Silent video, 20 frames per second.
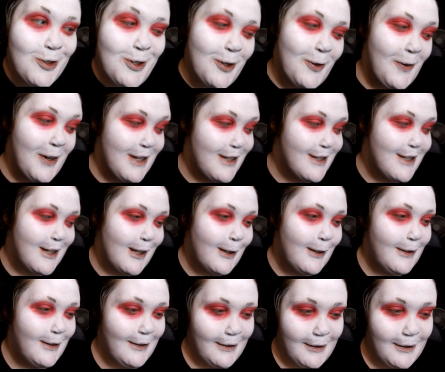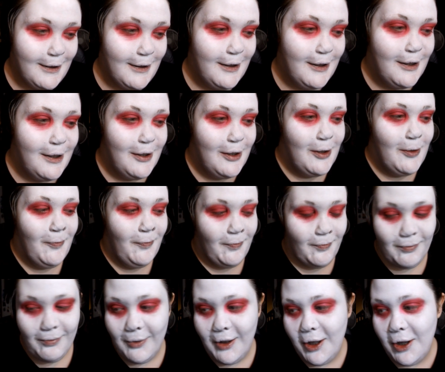to it.
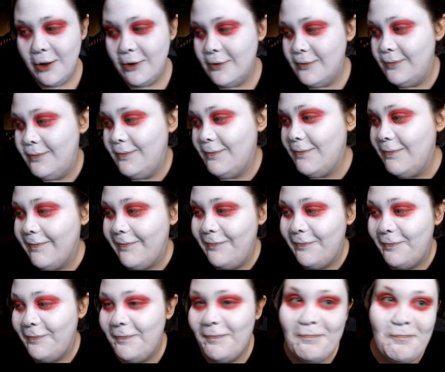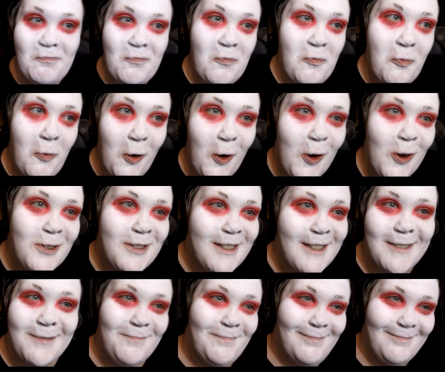You know.
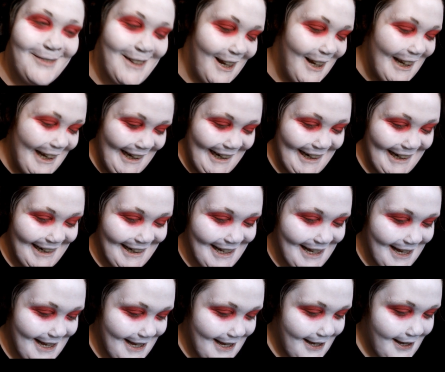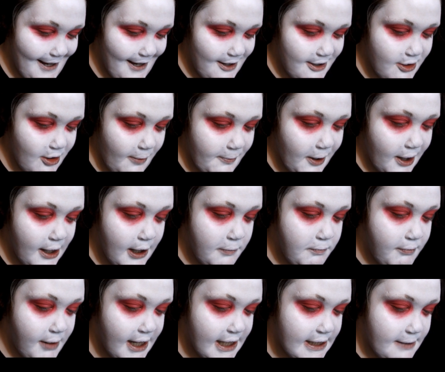words. So I'm gonna
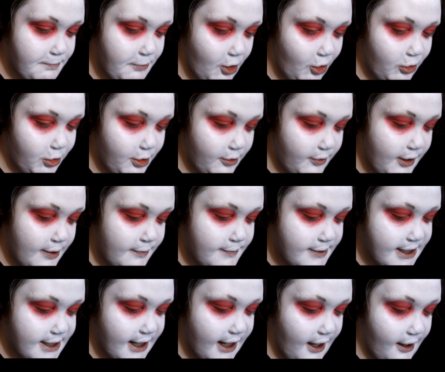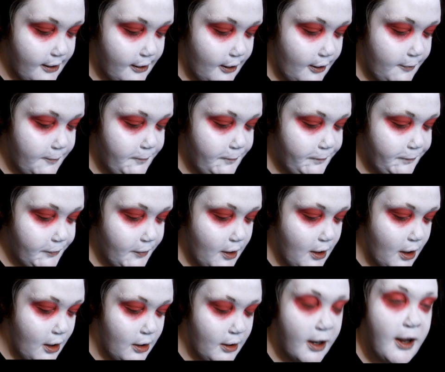mix both of them together
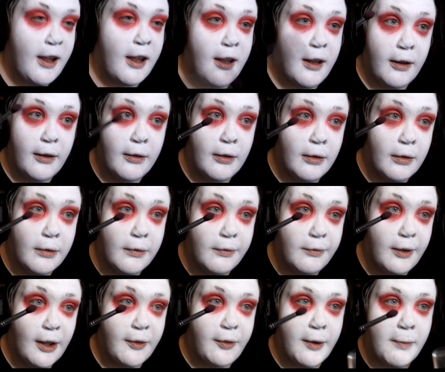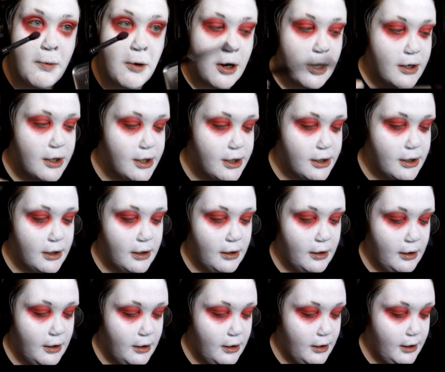on a fluffy brush
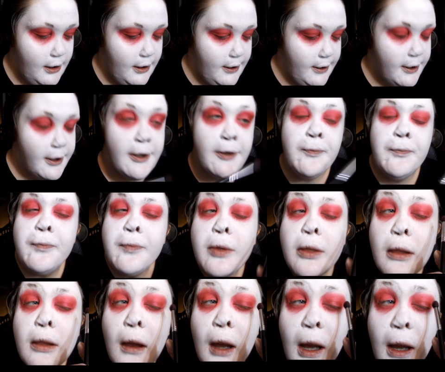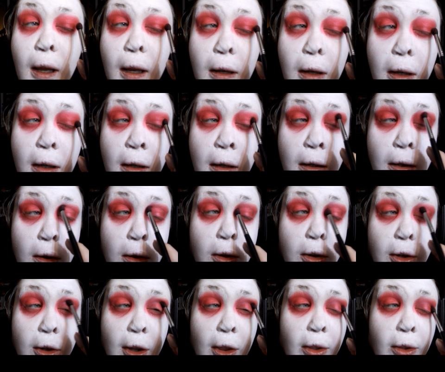and then
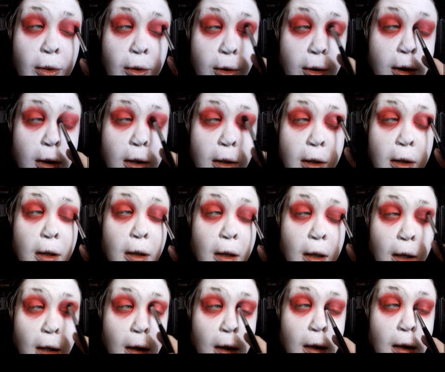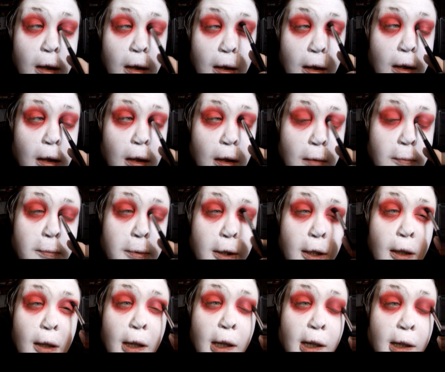just
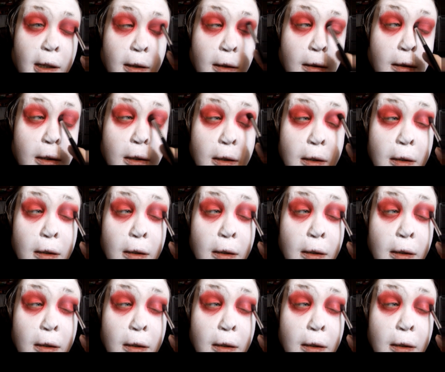blend.